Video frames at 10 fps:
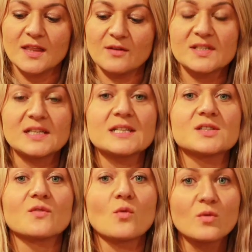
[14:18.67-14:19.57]
there is a list
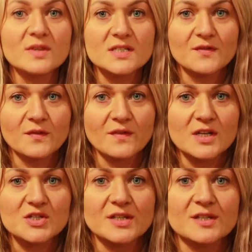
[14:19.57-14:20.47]
of all the different
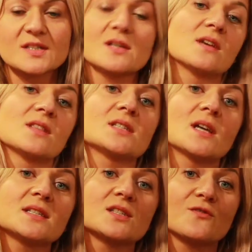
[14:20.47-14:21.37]
finishes the
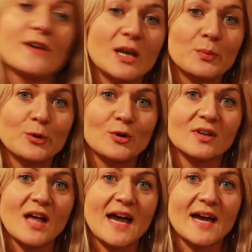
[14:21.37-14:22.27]
sizes
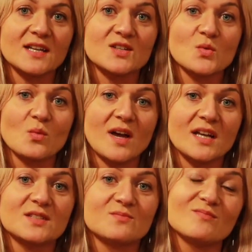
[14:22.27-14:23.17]
available and I
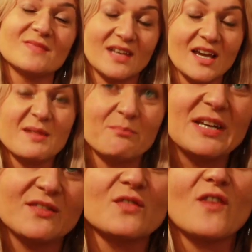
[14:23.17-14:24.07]
bit
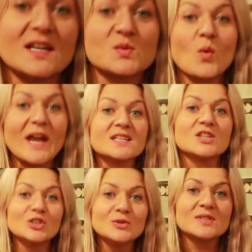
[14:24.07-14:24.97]
of advice where to
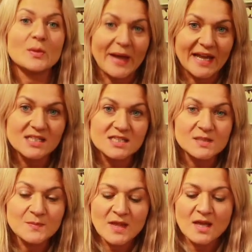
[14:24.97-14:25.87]
use the
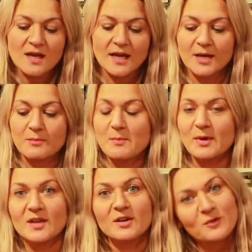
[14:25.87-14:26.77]
paint. Um, but
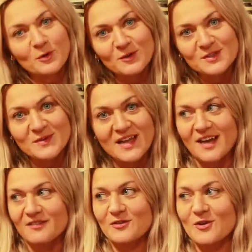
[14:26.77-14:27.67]
then of course we
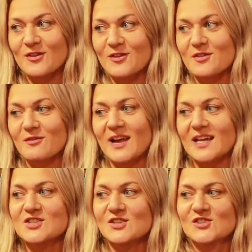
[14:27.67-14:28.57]
have got the other
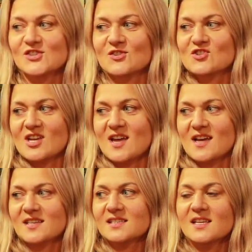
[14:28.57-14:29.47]
range such
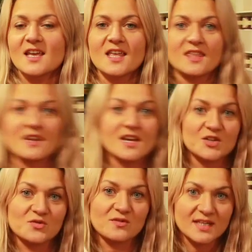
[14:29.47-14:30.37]
as the
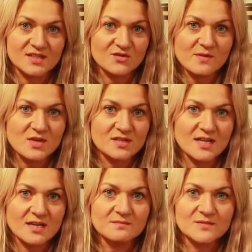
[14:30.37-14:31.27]
Natural History
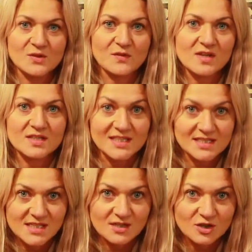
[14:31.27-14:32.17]
Museum. So further
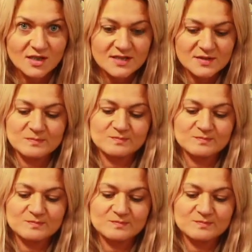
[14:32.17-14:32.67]
16 colours.